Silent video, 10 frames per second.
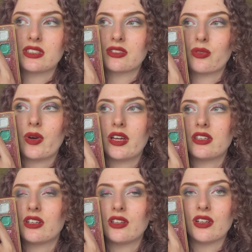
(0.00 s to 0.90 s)
quite
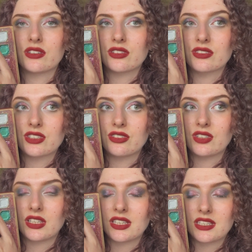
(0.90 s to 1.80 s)
a lot
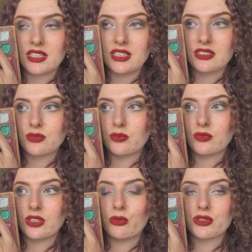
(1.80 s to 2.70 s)
considering that it
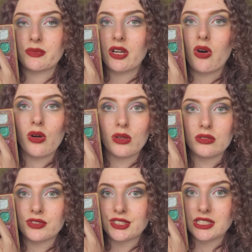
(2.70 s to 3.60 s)
was my all
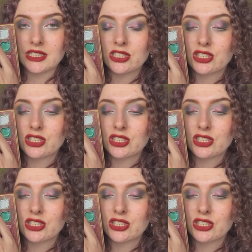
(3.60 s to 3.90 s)
over the lid